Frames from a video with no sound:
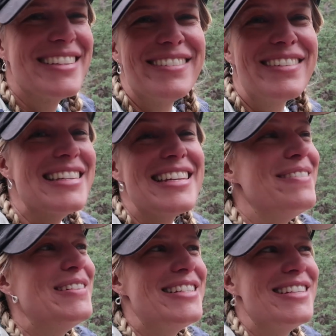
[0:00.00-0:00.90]
too because he
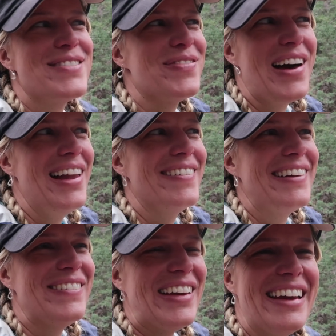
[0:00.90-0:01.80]
was just
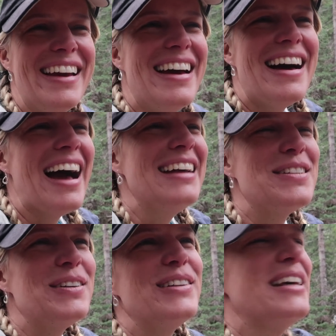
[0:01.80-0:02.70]
following me. I
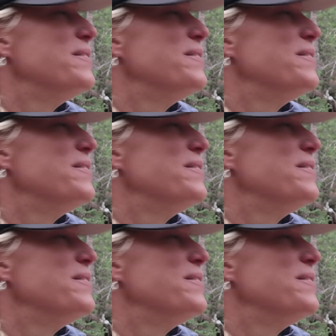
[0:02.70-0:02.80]
told